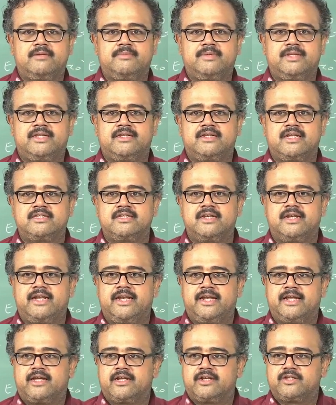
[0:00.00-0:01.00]
I mean, that does not
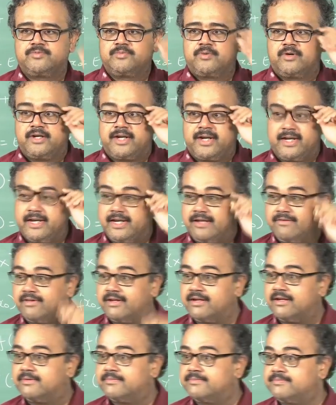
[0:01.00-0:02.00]
really correspond to any
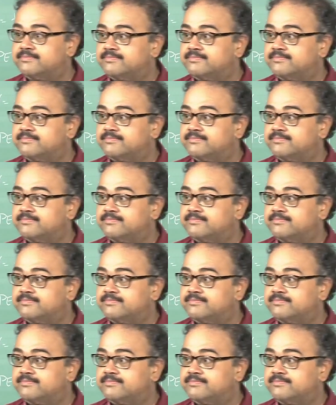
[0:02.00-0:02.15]
level,